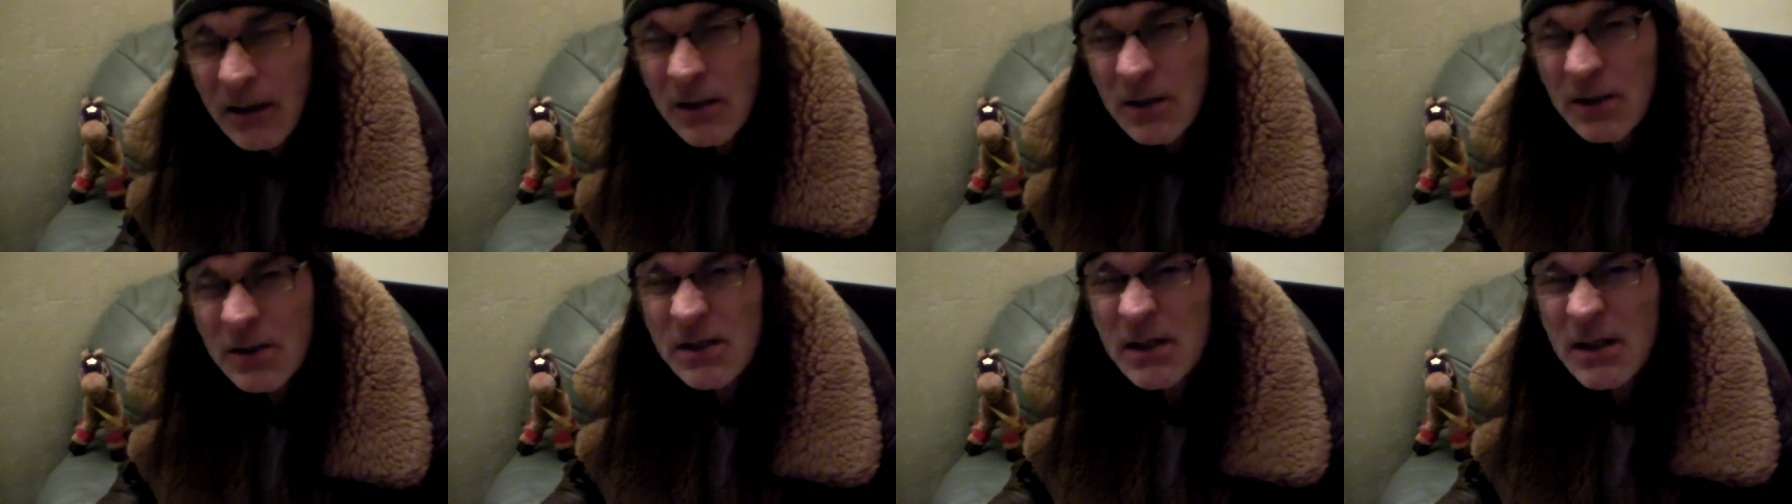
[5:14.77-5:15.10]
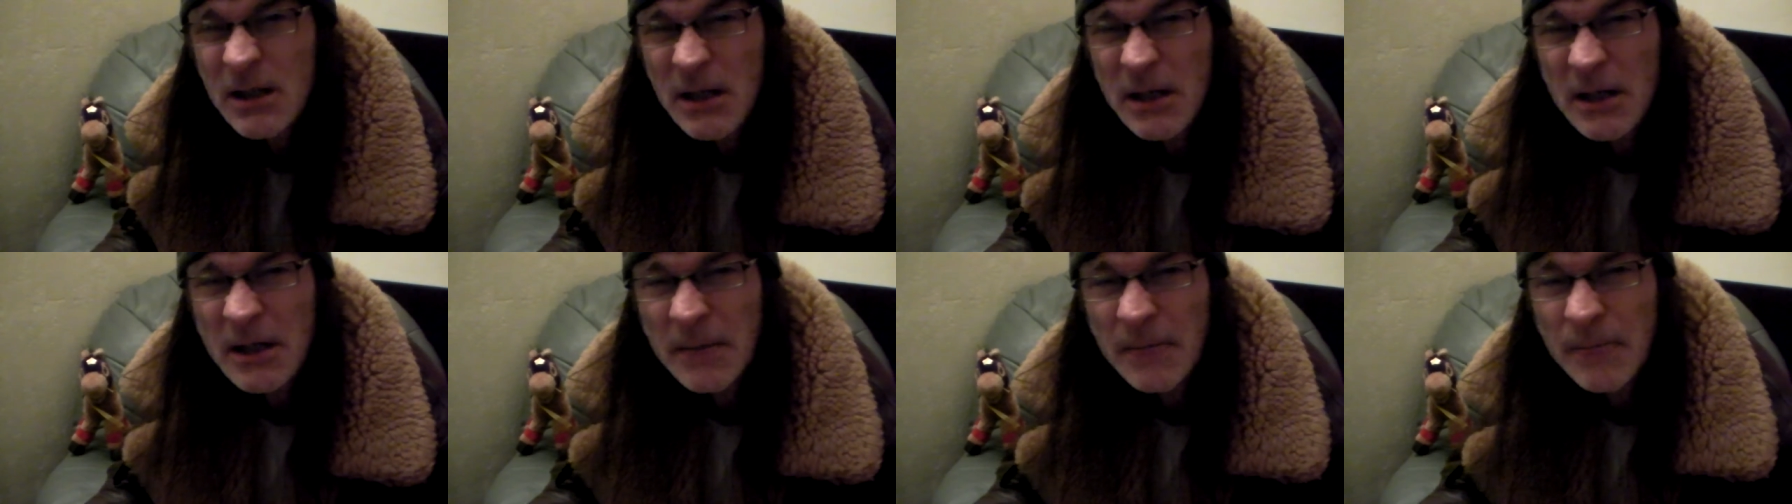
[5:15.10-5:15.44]

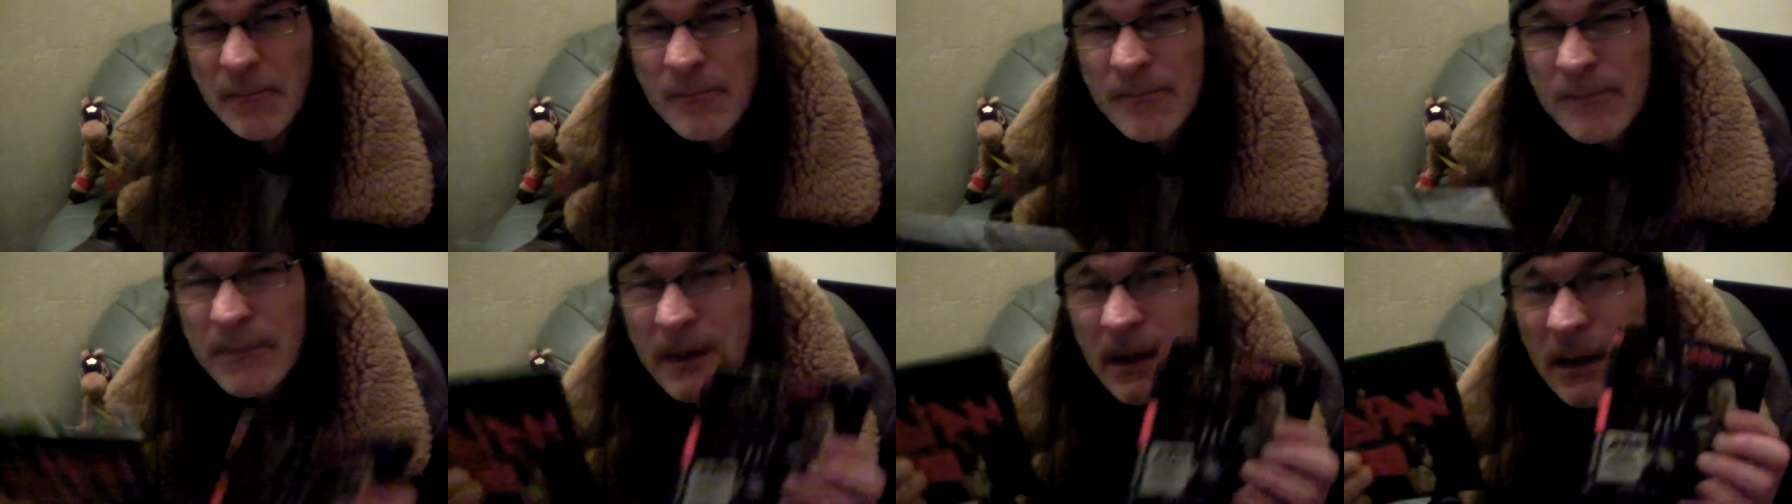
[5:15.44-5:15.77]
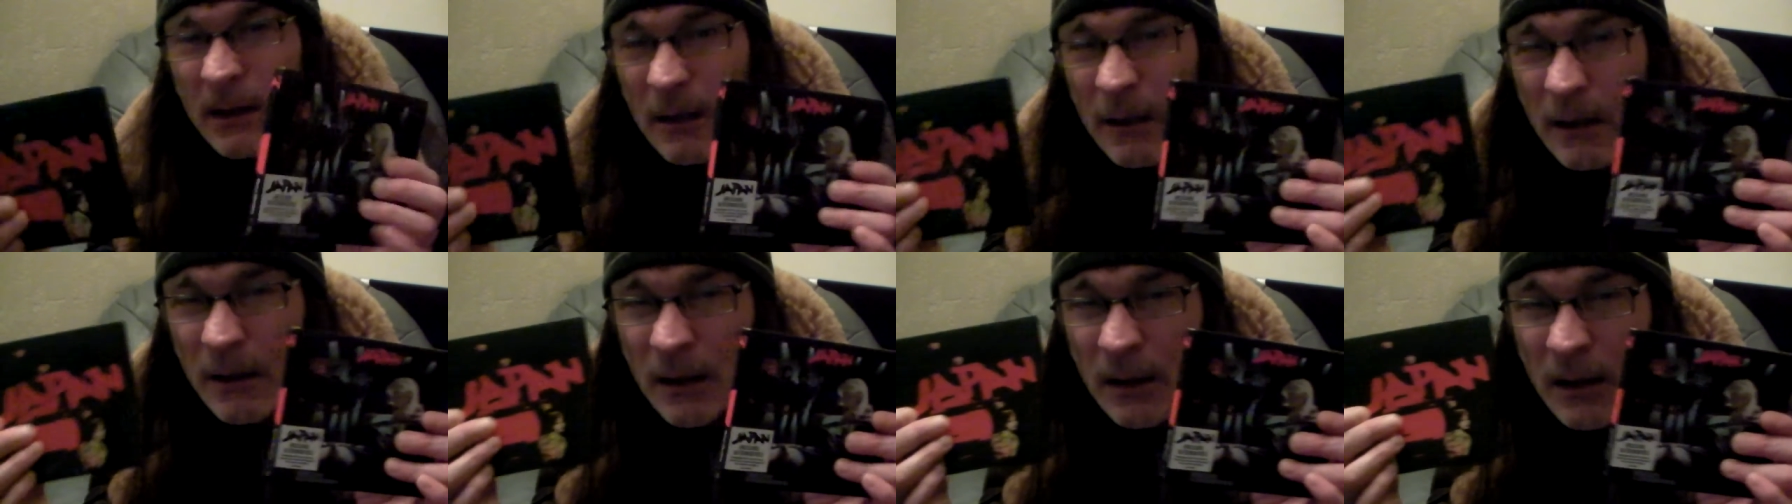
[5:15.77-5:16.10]
See,
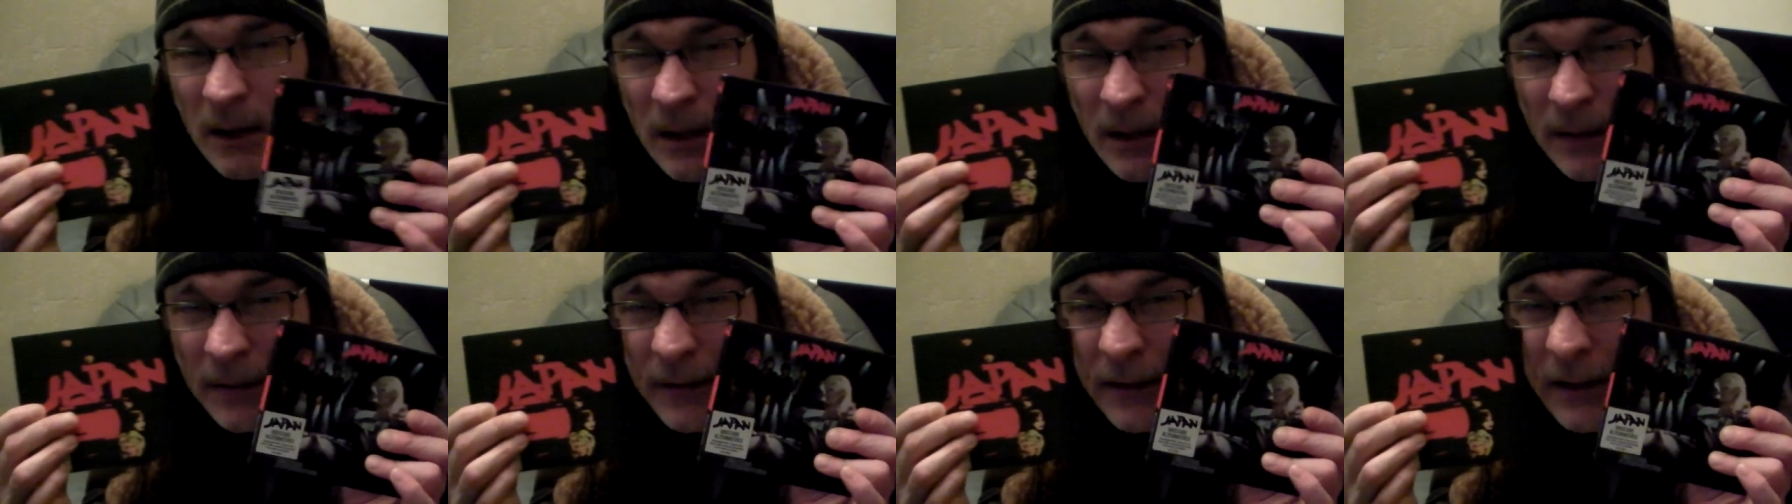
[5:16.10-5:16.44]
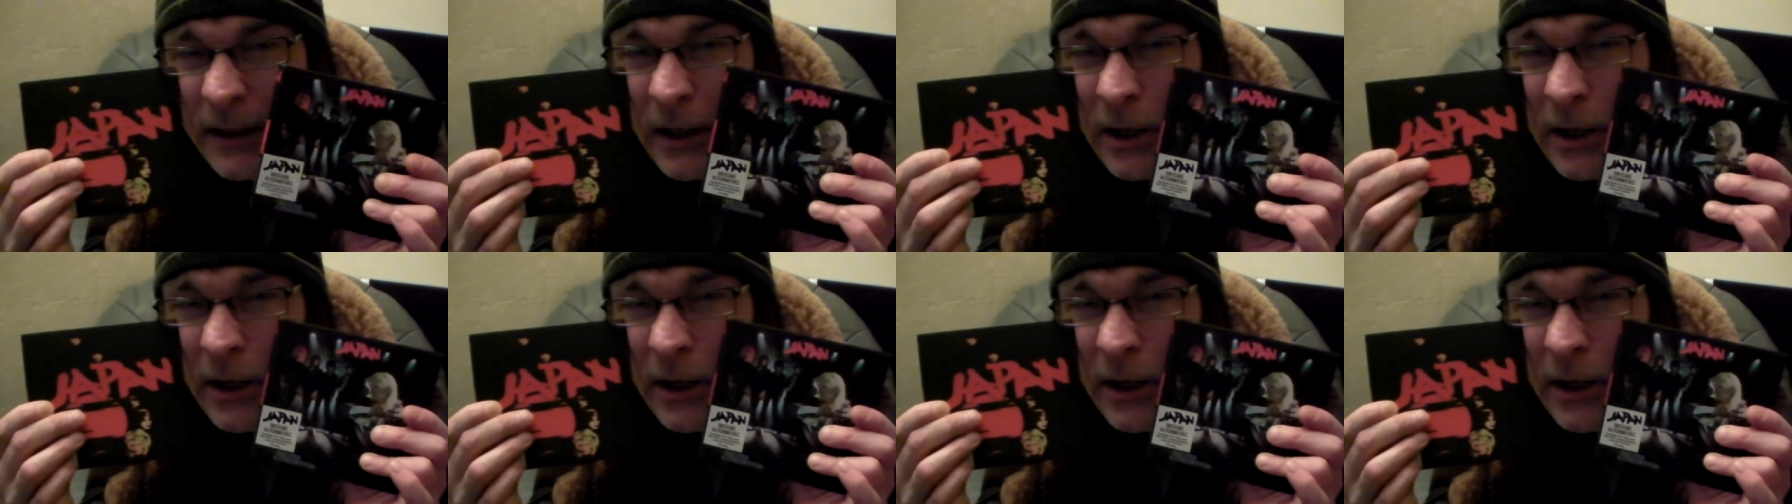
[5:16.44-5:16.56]
if he